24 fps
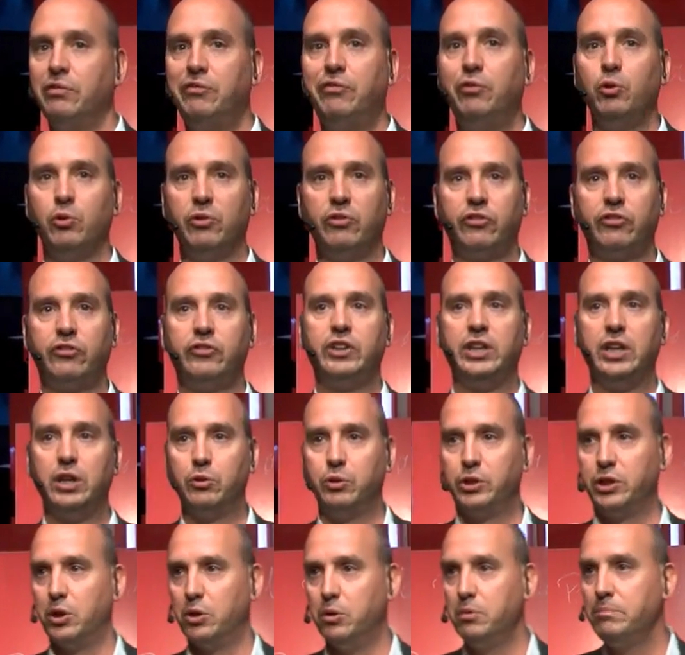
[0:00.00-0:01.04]
full
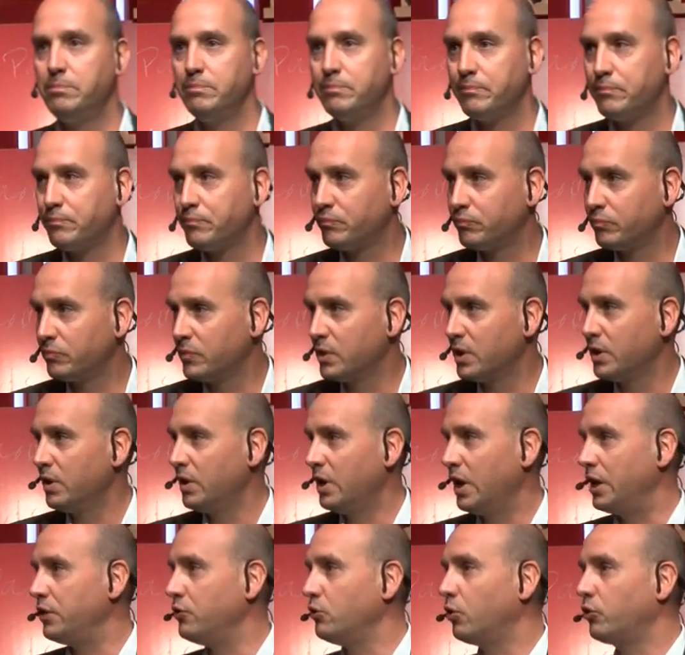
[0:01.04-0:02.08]
stereo
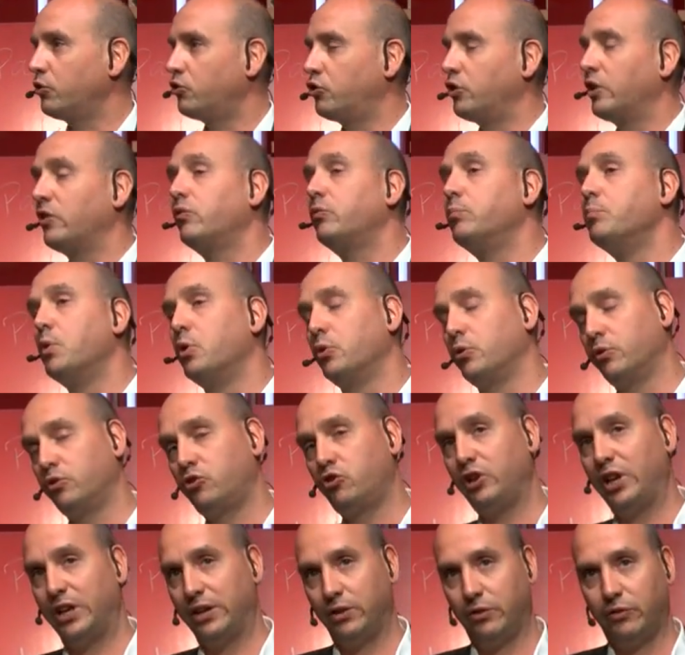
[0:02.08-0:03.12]
and not just mono
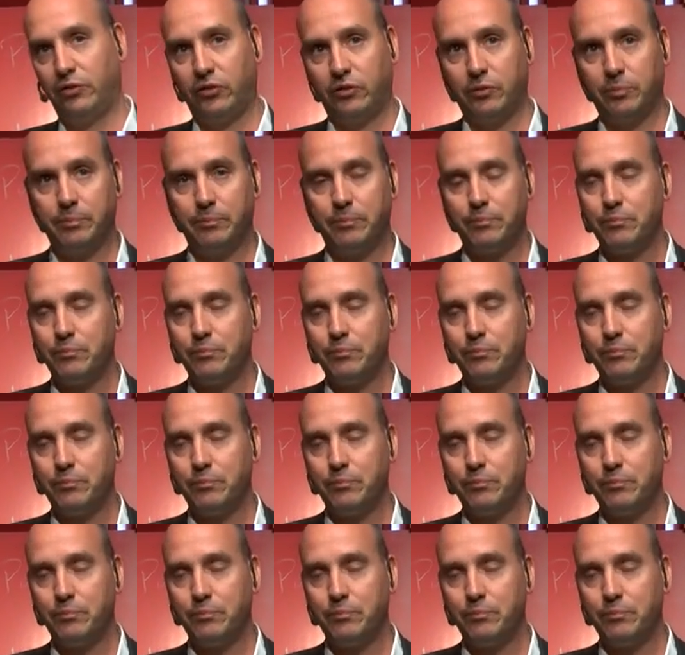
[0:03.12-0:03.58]
channels.